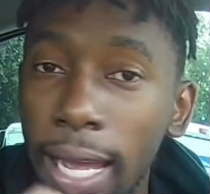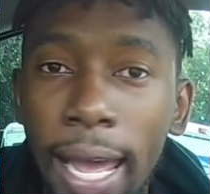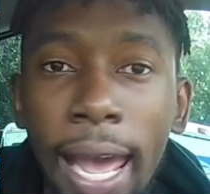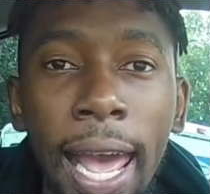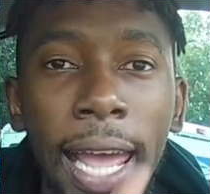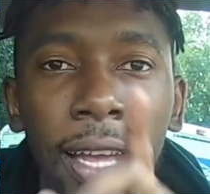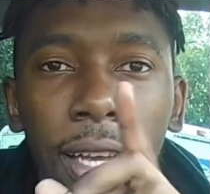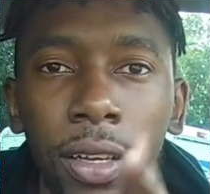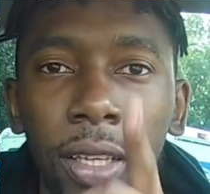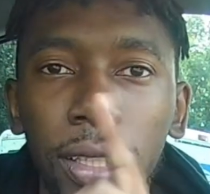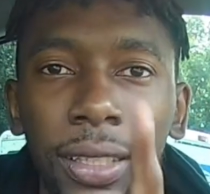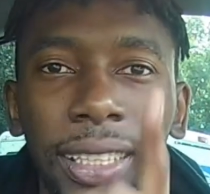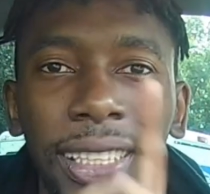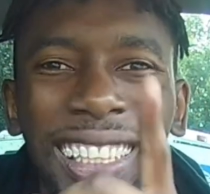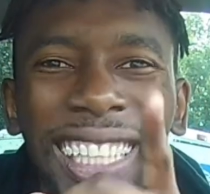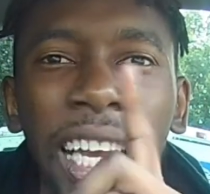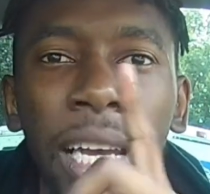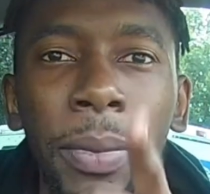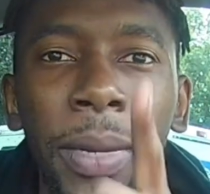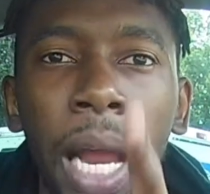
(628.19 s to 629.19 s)
Hey,
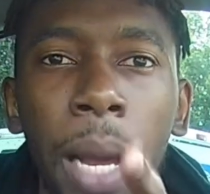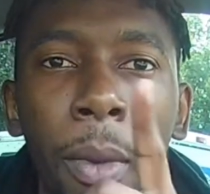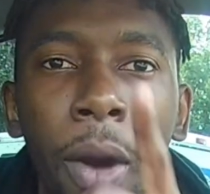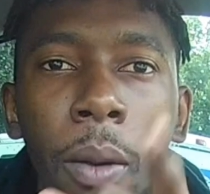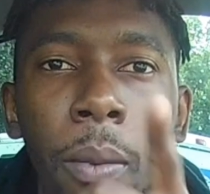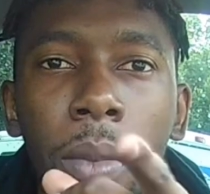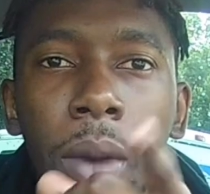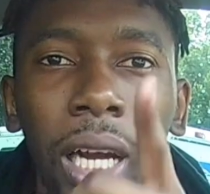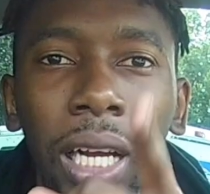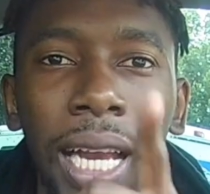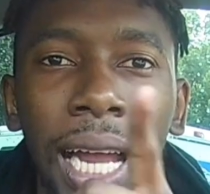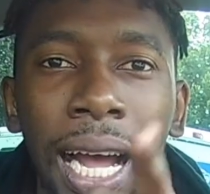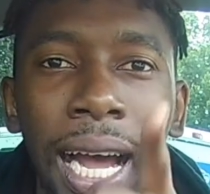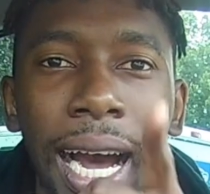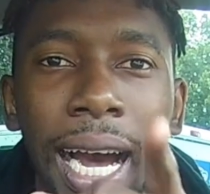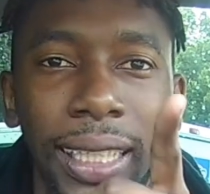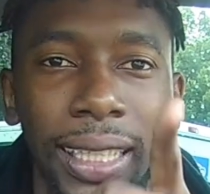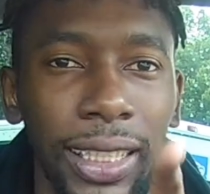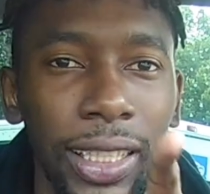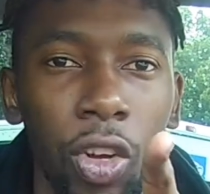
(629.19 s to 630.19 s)
send me the
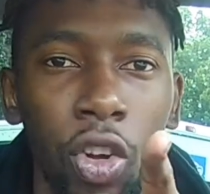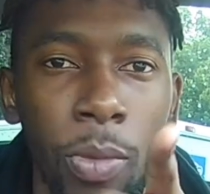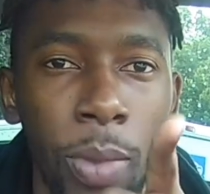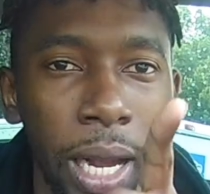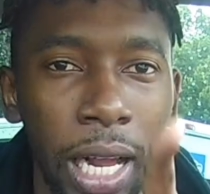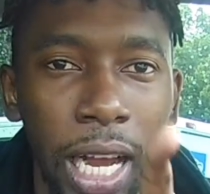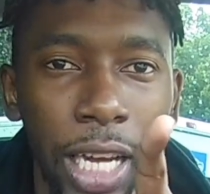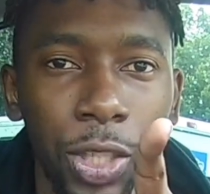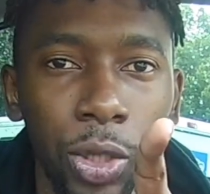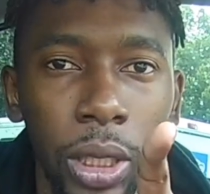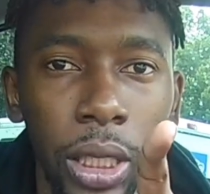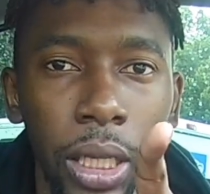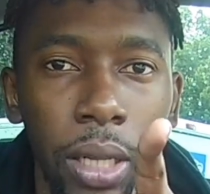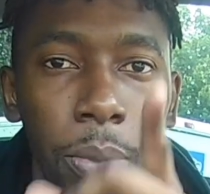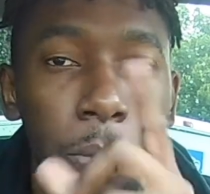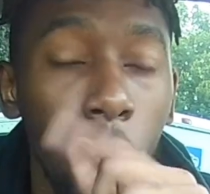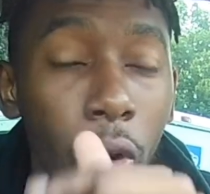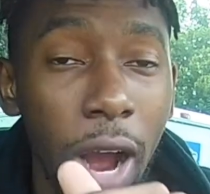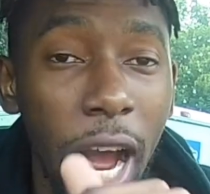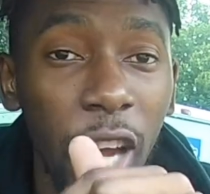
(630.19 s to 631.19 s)
bumbleclad artist that we my clash with.
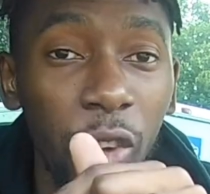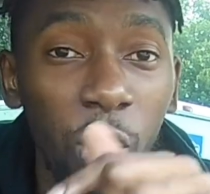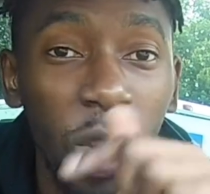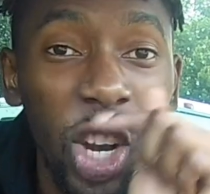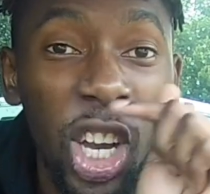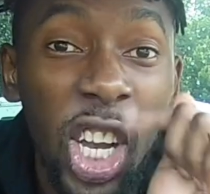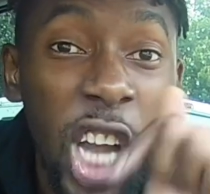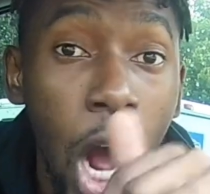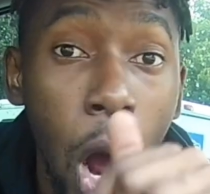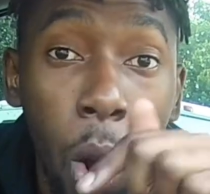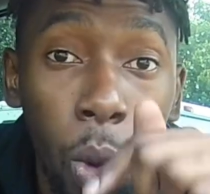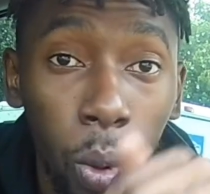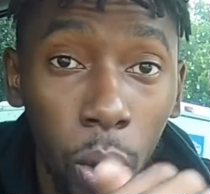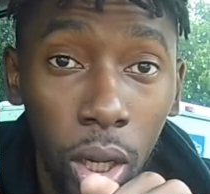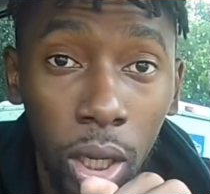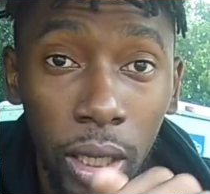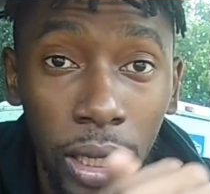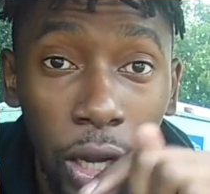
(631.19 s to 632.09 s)
More know no.